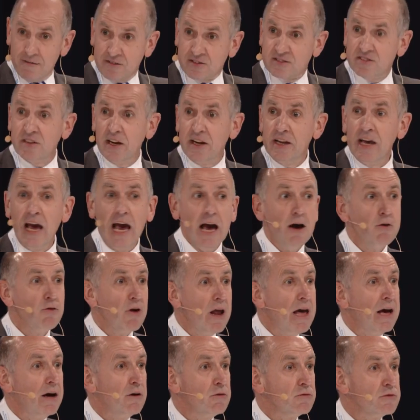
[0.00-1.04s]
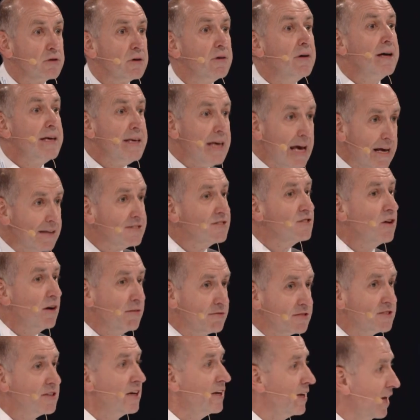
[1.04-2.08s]
said it out loud. Yes, I've
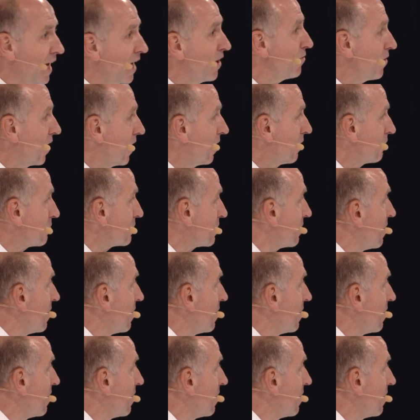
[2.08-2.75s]
said it out loud.